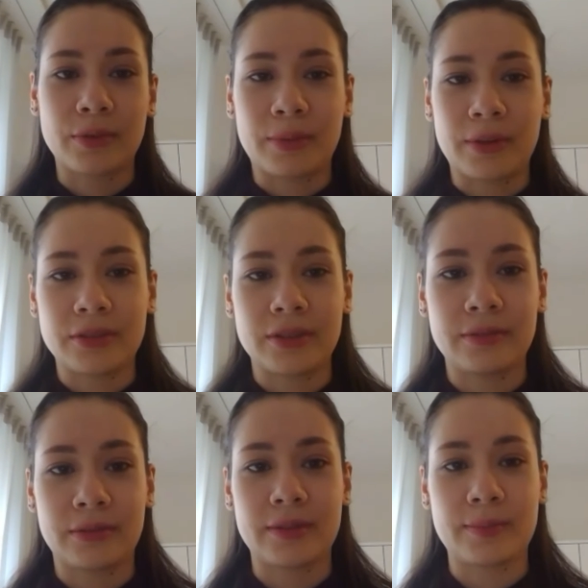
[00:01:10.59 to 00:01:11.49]

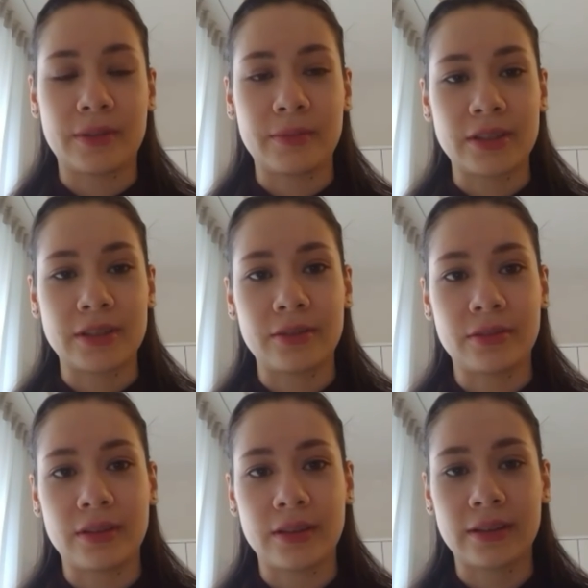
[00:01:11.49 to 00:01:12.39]
Propulsion was pretty much the
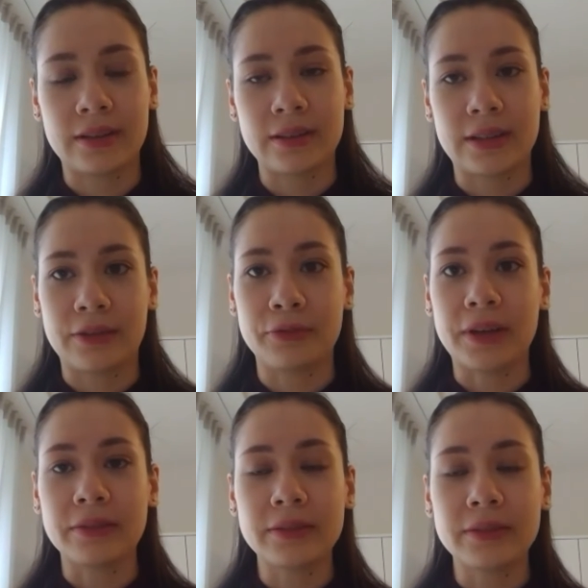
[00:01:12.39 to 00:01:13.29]
only thing that I
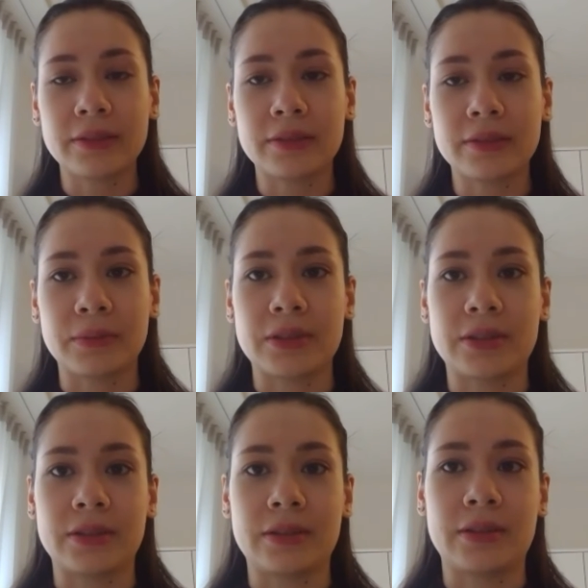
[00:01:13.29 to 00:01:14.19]
found
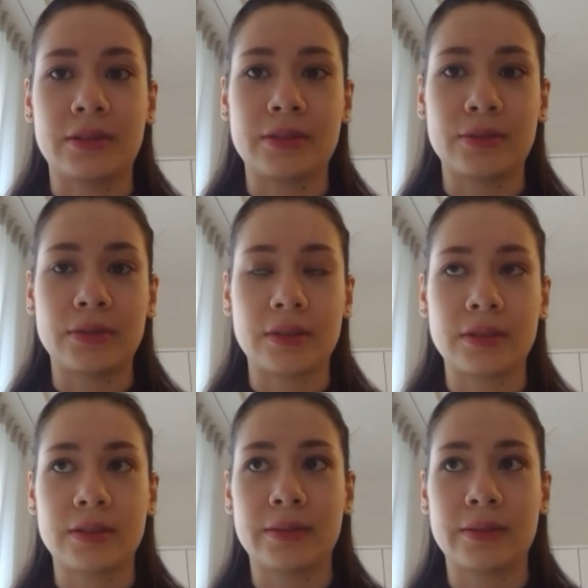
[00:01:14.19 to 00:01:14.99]
which suited